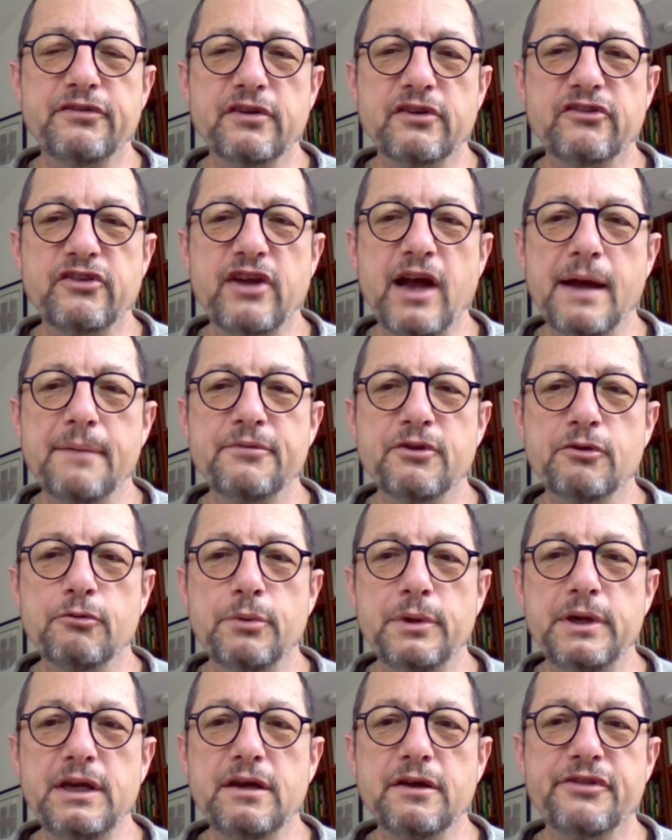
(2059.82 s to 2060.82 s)
or six times a
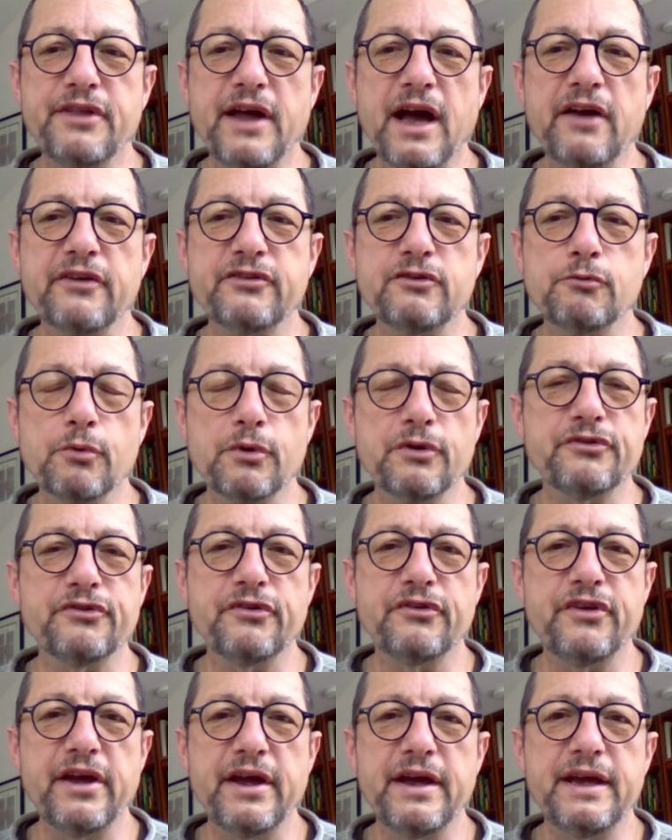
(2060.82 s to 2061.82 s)
week, a thousand words
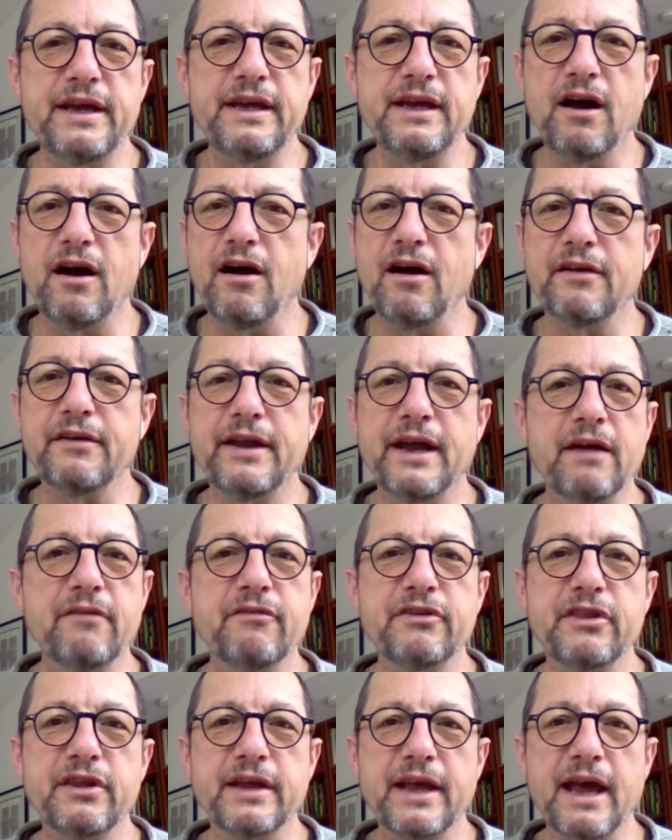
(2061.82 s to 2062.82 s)
a day on
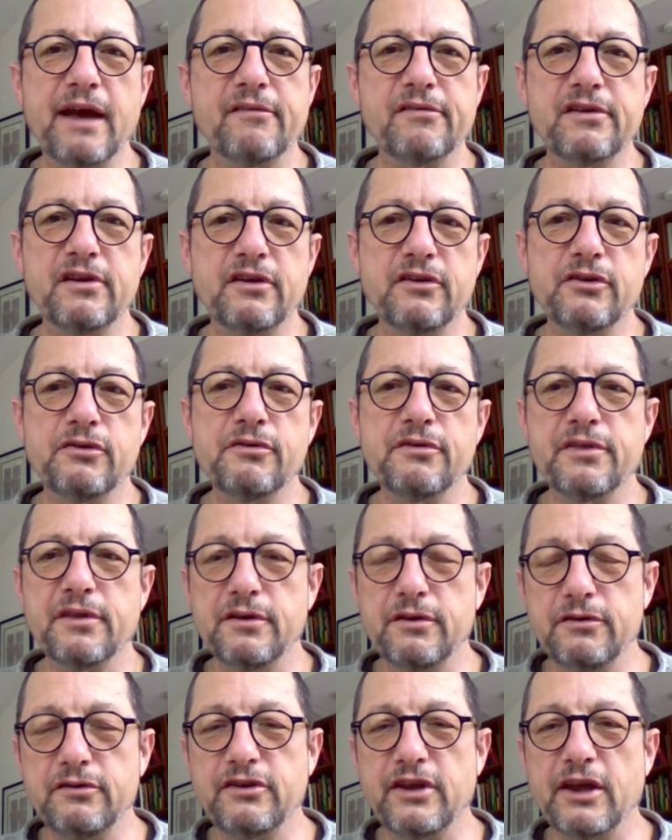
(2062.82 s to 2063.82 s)
everything having to do with
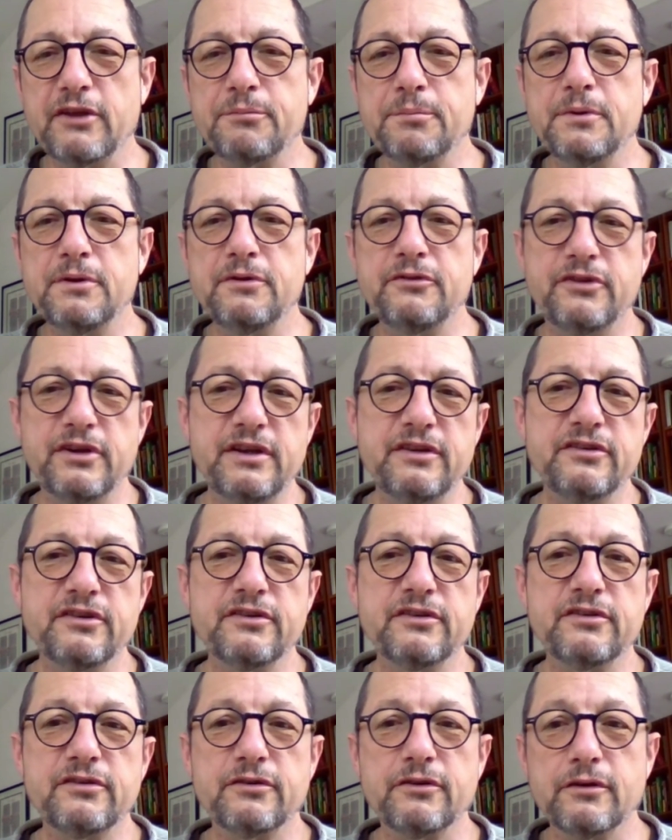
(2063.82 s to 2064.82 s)
the New Testament,
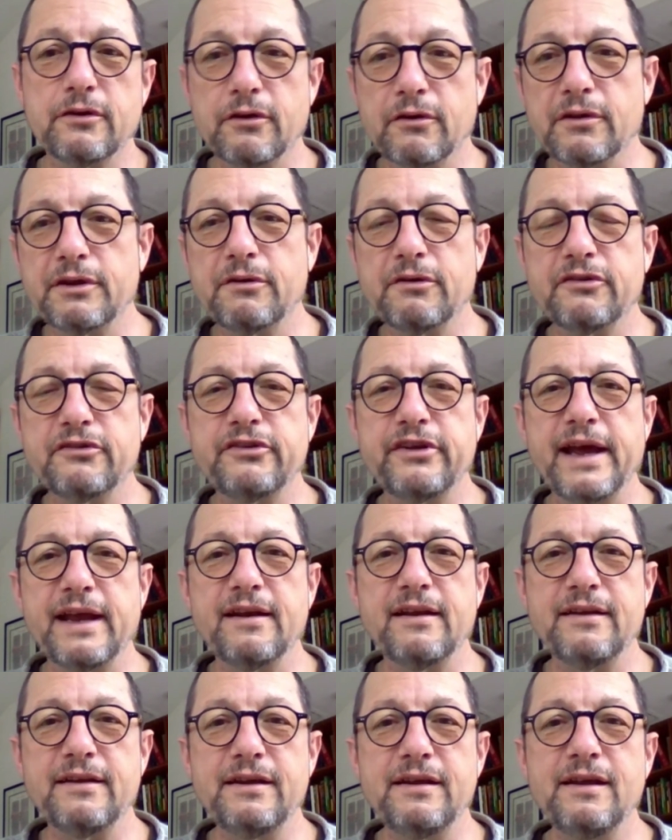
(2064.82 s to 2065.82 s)
Jesus, early
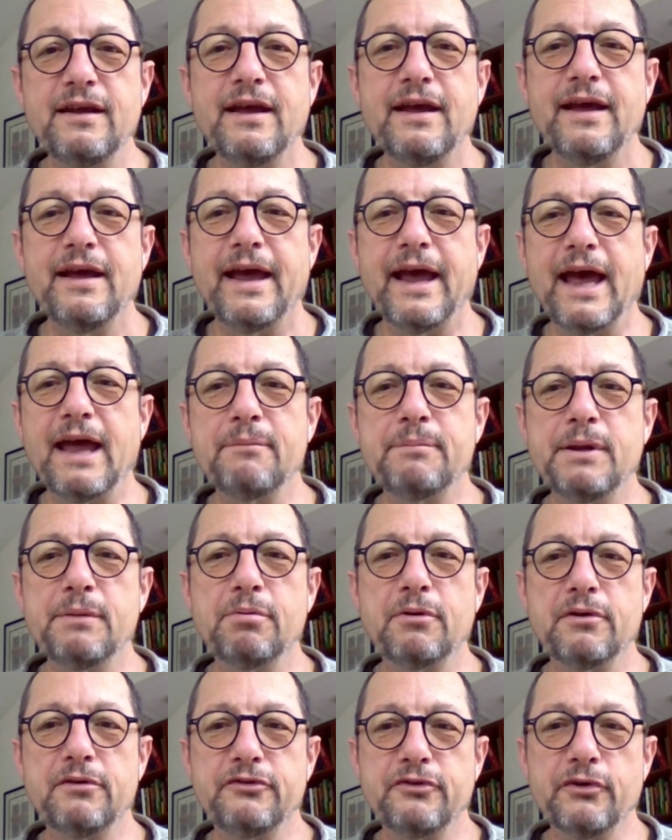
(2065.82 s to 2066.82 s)
Christianity, and
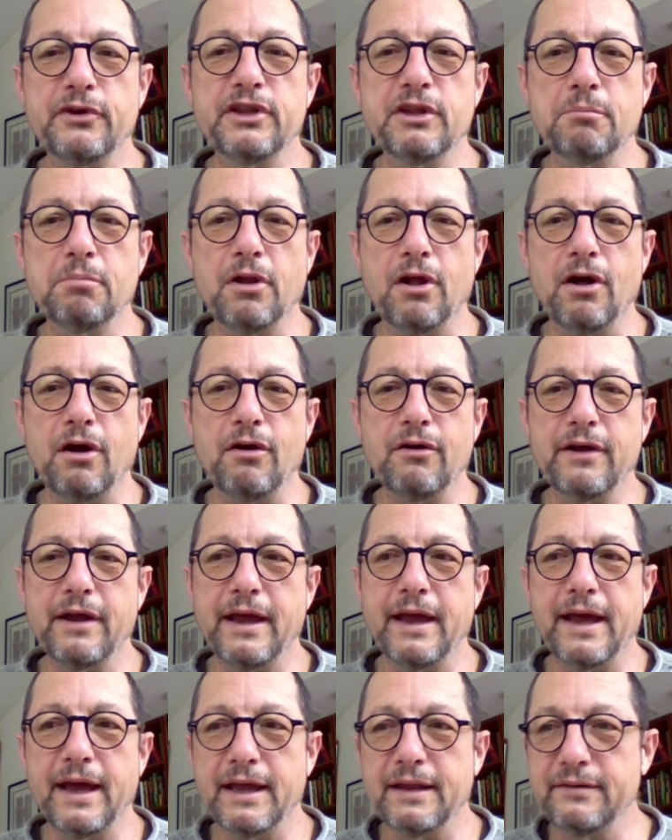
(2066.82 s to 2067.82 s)
people can join the blog
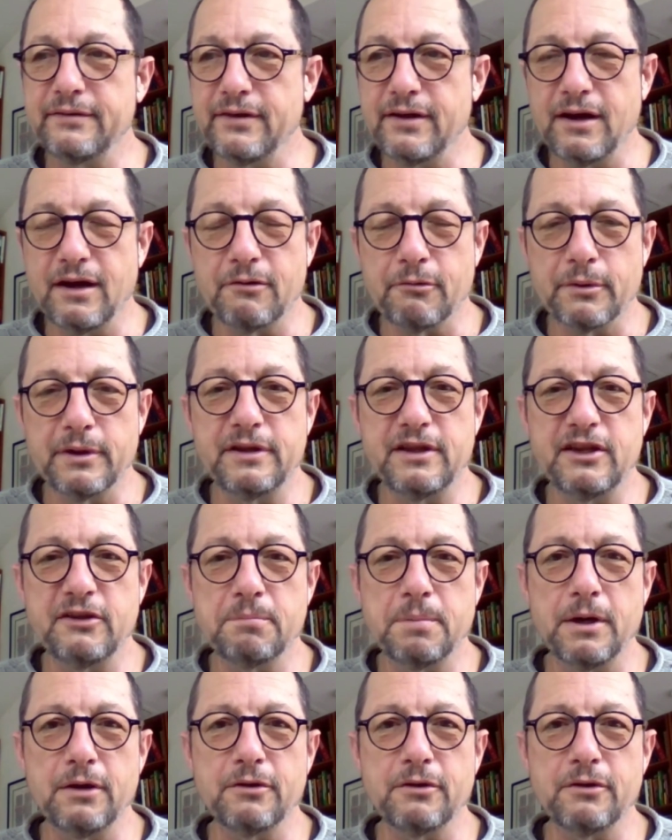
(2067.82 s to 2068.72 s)
and uh, read these